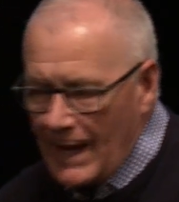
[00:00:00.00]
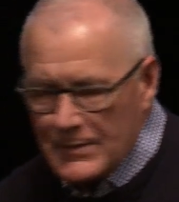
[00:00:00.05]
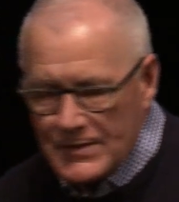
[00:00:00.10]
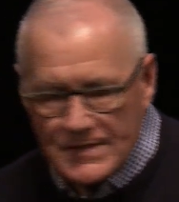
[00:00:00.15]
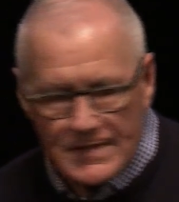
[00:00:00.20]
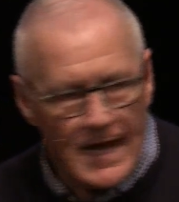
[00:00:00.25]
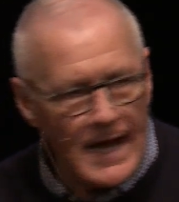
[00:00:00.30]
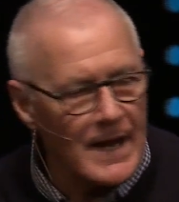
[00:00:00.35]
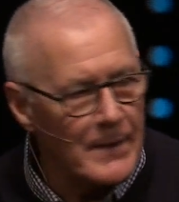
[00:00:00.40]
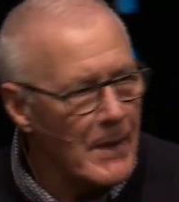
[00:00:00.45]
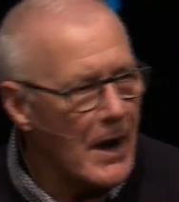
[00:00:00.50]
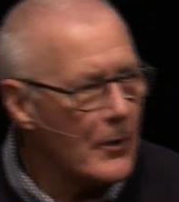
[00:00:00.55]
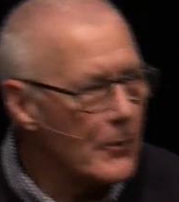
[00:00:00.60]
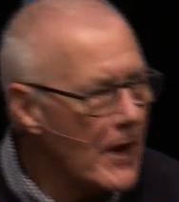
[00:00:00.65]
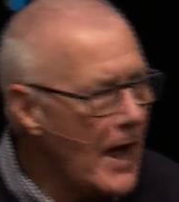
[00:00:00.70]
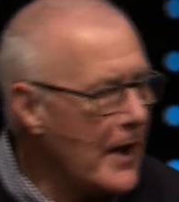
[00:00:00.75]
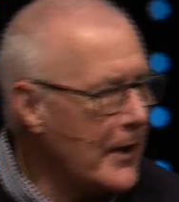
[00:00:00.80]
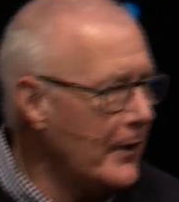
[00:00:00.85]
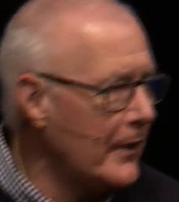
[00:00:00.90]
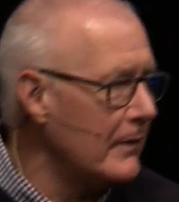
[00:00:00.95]
I'm setting my
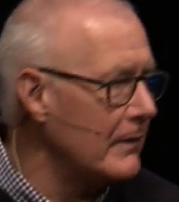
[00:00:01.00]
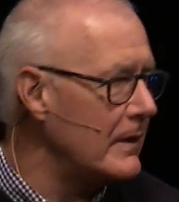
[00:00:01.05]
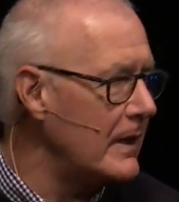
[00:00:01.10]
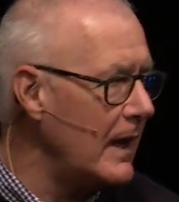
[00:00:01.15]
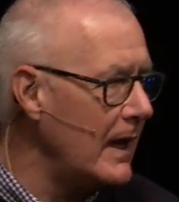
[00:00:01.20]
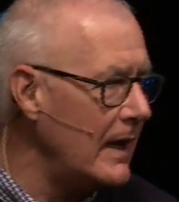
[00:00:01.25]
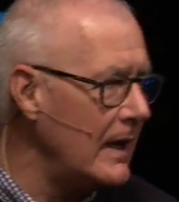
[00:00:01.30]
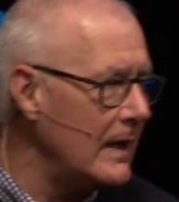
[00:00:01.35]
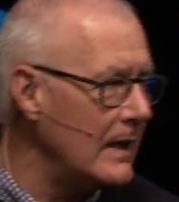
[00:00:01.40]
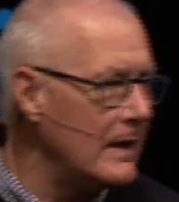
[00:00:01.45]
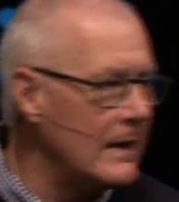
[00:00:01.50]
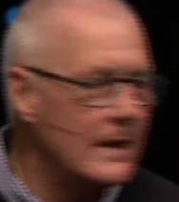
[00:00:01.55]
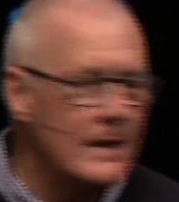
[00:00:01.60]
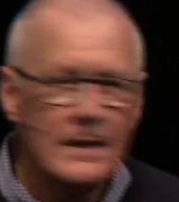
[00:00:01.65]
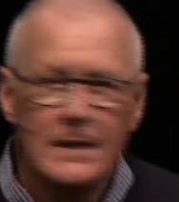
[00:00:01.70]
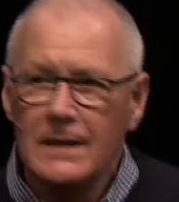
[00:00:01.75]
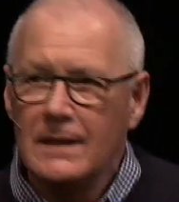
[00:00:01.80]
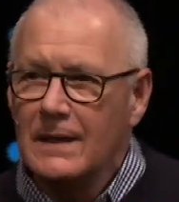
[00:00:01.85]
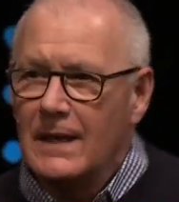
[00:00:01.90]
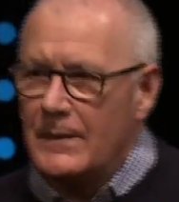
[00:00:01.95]
rudder, okay?
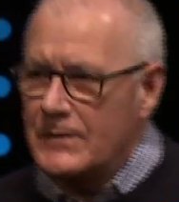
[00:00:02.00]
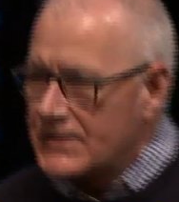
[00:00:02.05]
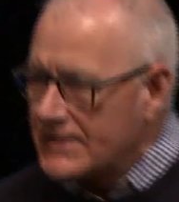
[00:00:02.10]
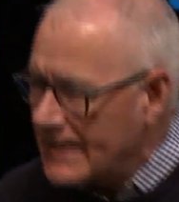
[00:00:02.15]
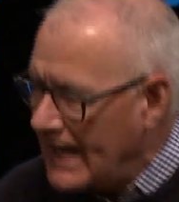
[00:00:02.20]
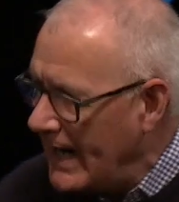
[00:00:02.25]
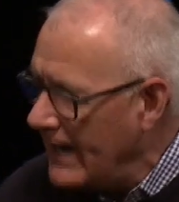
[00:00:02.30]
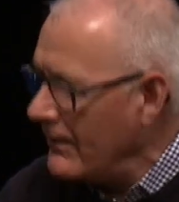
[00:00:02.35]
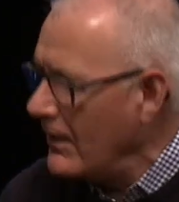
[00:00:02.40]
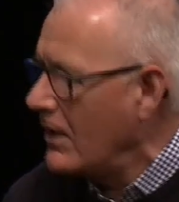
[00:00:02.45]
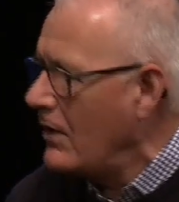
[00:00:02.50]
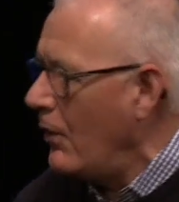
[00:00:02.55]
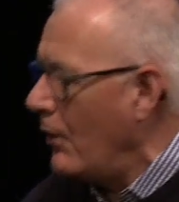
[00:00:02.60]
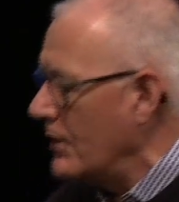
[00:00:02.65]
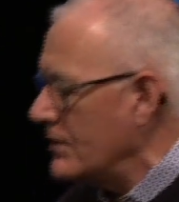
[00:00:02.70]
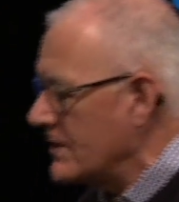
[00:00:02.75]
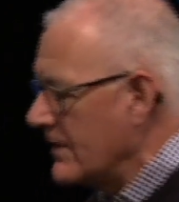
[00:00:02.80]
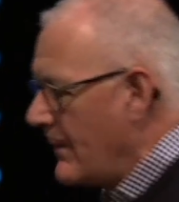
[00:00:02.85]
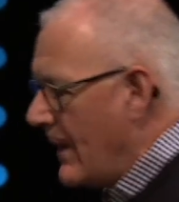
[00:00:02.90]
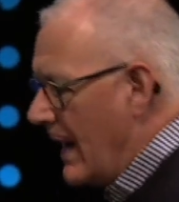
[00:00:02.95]
I'm setting the
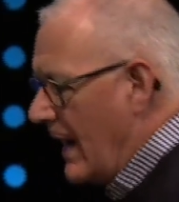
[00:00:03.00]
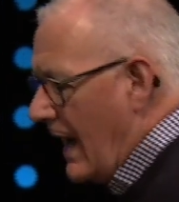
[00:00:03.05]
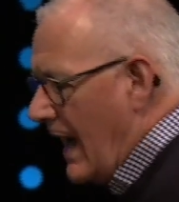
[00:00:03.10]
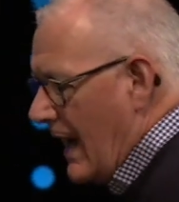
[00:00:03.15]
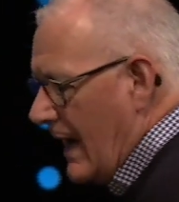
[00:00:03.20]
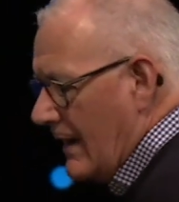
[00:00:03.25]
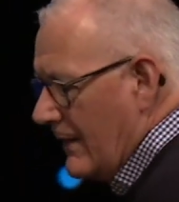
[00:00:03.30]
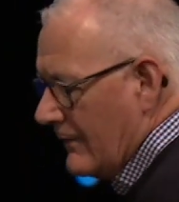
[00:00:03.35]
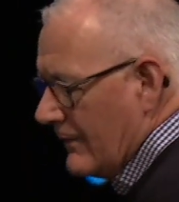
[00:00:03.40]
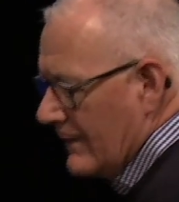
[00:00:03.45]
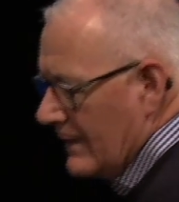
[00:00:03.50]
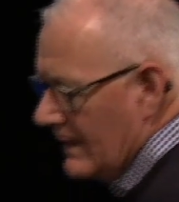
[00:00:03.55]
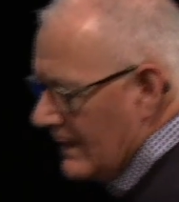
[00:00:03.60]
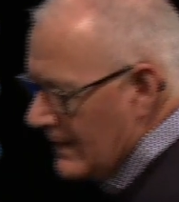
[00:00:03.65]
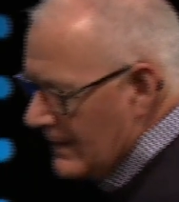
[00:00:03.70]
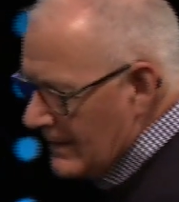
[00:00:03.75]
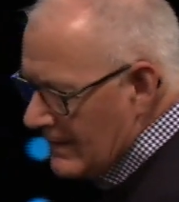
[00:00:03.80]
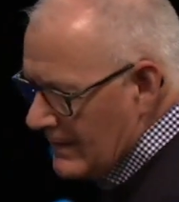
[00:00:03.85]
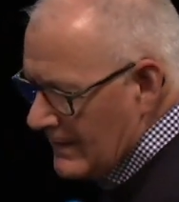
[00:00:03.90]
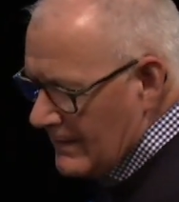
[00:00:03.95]
course of my life.
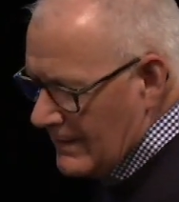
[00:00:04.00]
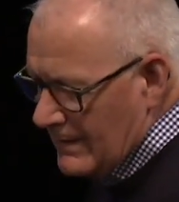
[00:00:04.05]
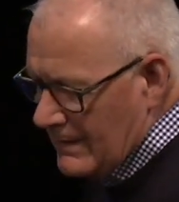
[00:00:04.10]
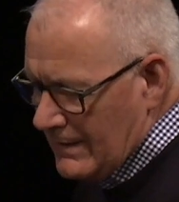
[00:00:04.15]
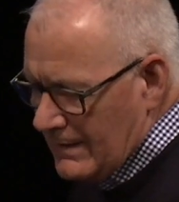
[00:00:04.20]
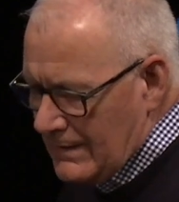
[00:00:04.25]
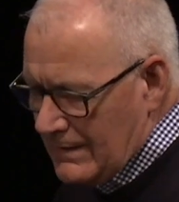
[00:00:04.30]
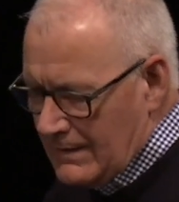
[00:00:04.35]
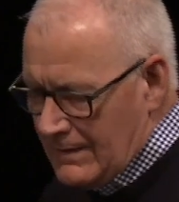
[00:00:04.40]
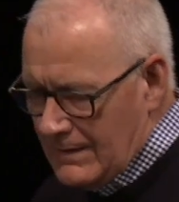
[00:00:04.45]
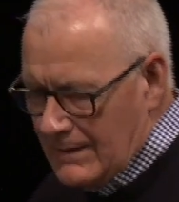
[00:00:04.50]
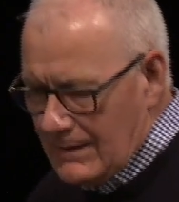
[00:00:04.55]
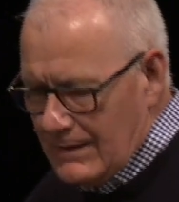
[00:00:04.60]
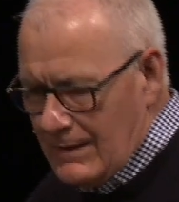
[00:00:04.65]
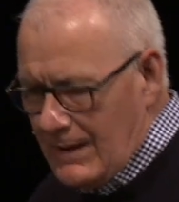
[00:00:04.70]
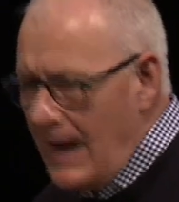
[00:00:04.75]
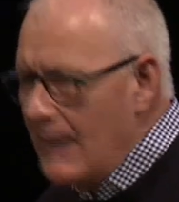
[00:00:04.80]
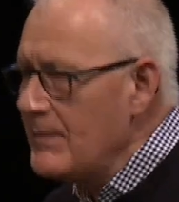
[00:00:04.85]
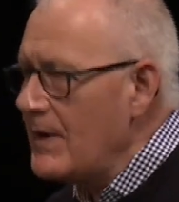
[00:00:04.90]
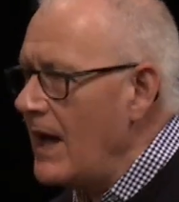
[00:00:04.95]

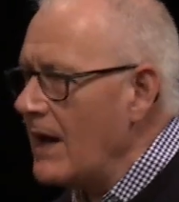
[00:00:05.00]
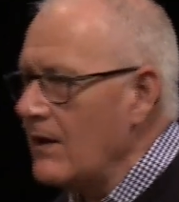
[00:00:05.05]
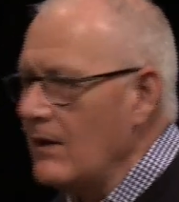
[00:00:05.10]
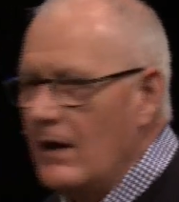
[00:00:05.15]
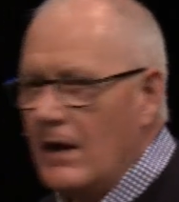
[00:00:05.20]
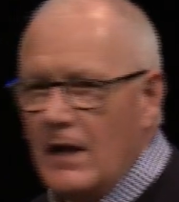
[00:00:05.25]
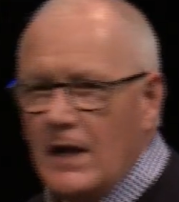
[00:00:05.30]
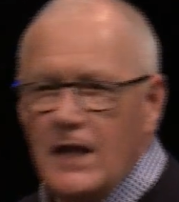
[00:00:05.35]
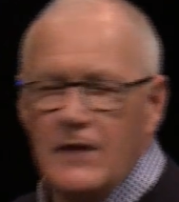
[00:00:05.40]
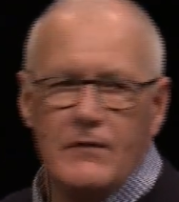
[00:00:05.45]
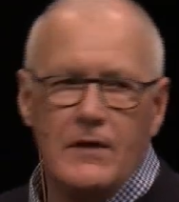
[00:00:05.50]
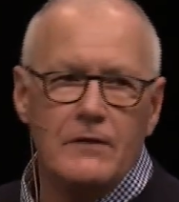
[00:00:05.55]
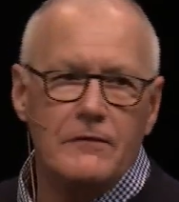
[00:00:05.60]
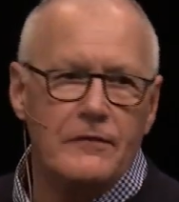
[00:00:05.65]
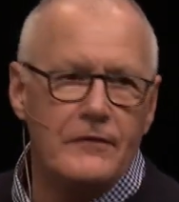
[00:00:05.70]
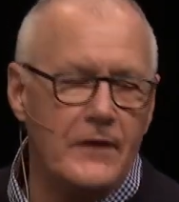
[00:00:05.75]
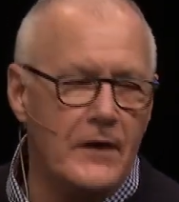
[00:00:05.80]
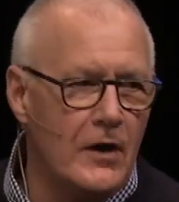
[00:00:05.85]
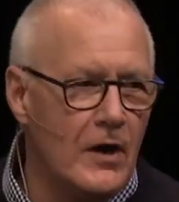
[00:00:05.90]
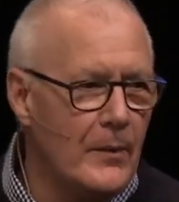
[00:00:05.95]
I'm not going to live in
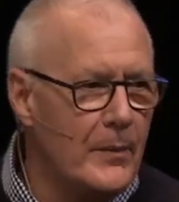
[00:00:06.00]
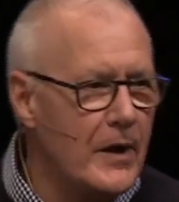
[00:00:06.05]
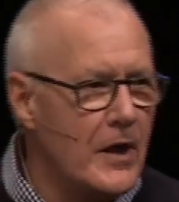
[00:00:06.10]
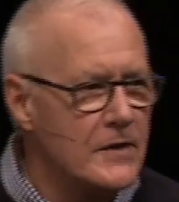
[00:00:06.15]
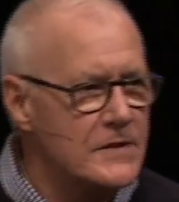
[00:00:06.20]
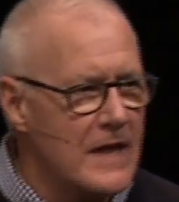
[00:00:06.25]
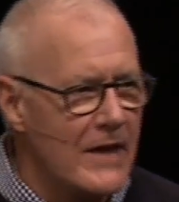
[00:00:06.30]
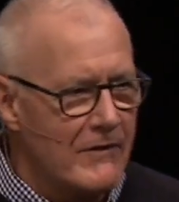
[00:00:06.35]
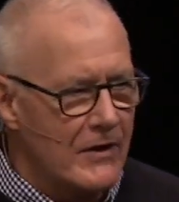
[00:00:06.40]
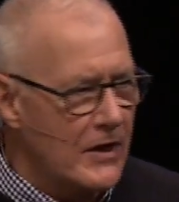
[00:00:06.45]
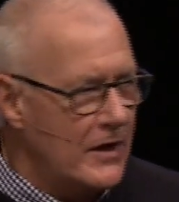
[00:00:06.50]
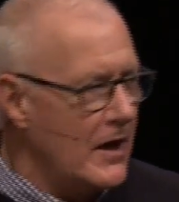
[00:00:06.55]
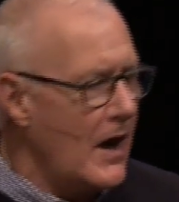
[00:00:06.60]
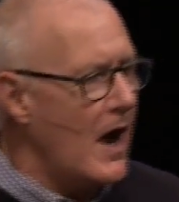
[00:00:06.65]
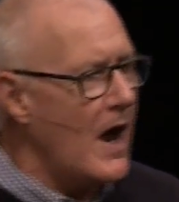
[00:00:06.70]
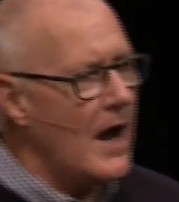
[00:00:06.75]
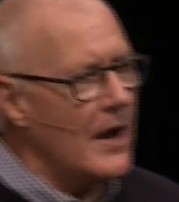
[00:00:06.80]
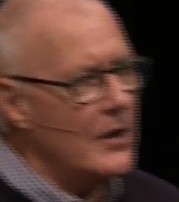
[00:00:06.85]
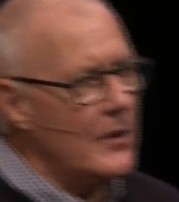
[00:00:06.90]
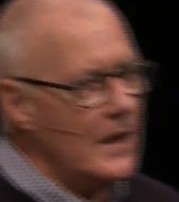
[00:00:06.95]
fear because I have a
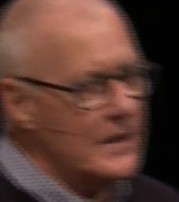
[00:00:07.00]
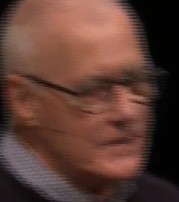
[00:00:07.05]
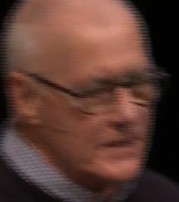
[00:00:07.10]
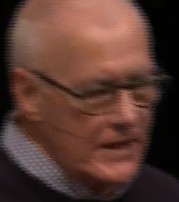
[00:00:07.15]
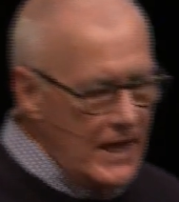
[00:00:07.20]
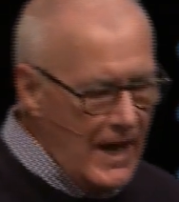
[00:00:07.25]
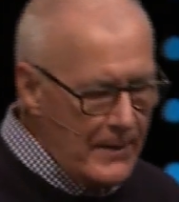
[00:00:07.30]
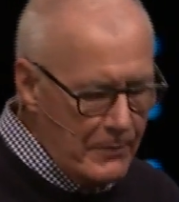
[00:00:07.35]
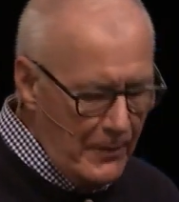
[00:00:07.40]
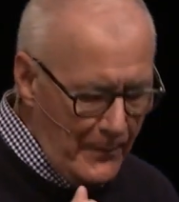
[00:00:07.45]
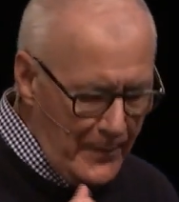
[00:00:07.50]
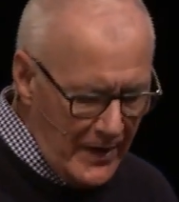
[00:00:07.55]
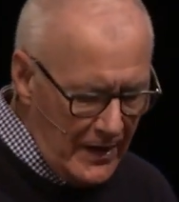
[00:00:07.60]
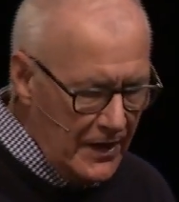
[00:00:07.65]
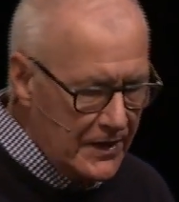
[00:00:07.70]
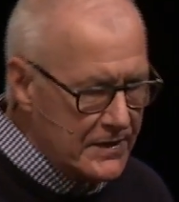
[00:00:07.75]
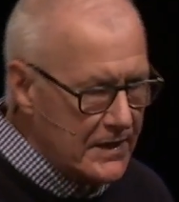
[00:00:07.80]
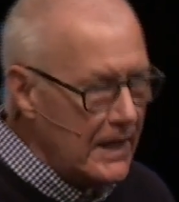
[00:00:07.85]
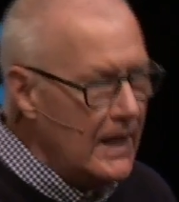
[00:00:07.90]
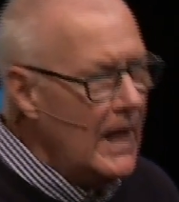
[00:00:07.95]
God who has
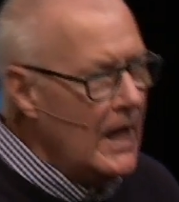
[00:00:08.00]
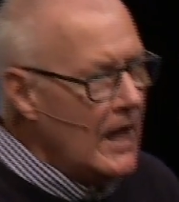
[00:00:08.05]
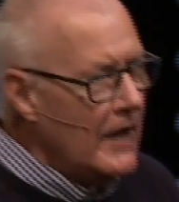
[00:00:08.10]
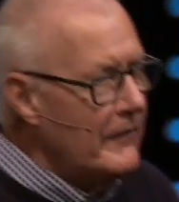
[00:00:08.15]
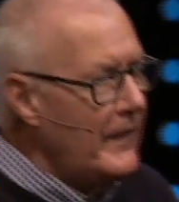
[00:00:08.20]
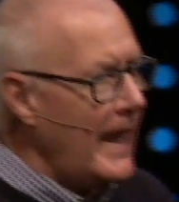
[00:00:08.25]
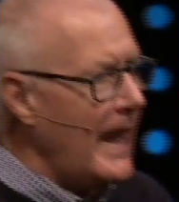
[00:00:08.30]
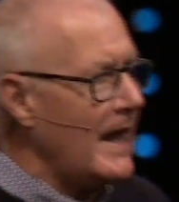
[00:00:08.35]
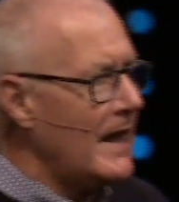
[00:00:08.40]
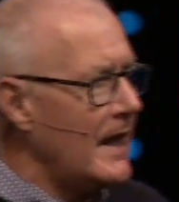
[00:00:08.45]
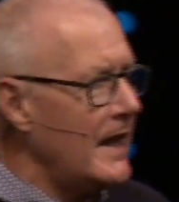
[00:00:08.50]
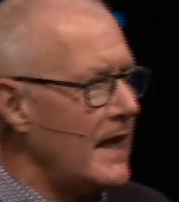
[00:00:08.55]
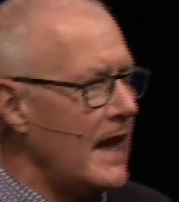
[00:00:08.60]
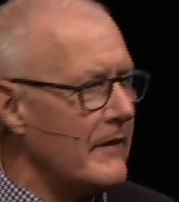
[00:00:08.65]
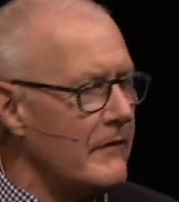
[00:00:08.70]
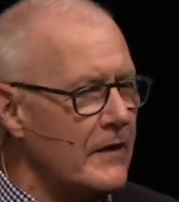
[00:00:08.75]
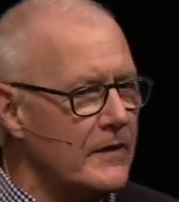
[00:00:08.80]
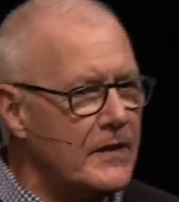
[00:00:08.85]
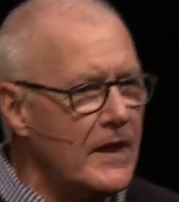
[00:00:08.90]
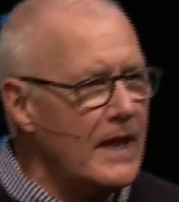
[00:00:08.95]
capability of handling
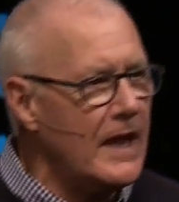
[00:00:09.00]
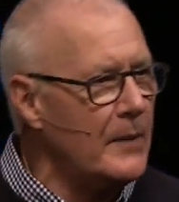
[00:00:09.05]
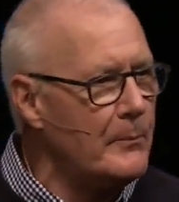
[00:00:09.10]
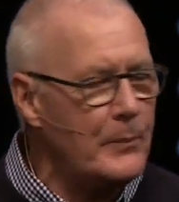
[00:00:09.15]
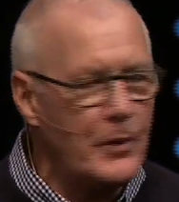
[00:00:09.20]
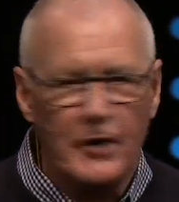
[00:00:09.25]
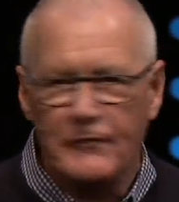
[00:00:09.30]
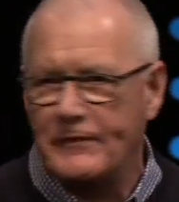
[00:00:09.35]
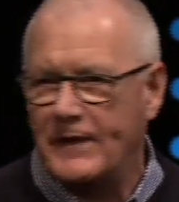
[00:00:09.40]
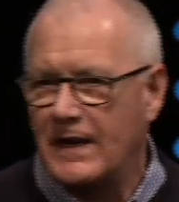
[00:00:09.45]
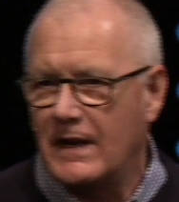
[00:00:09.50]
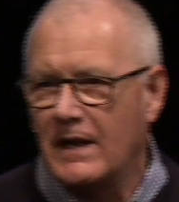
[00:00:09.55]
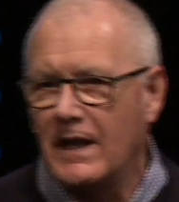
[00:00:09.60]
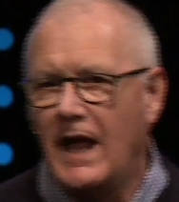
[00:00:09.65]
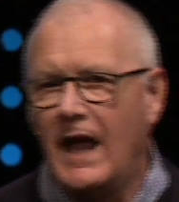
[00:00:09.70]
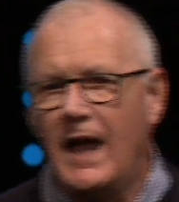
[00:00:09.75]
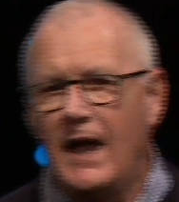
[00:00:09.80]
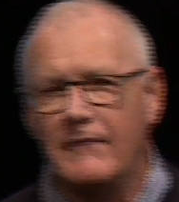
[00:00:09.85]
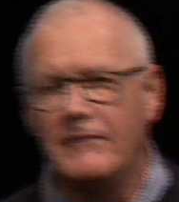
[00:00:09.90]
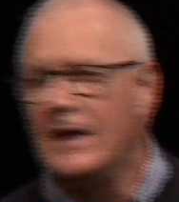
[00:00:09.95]
everything, and perfect
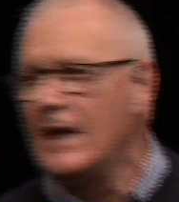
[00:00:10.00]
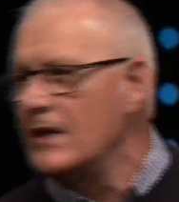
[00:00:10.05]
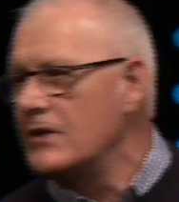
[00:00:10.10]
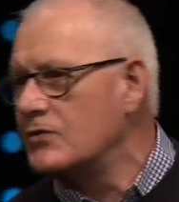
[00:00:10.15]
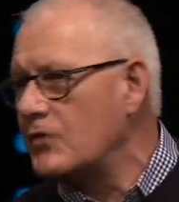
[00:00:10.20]
love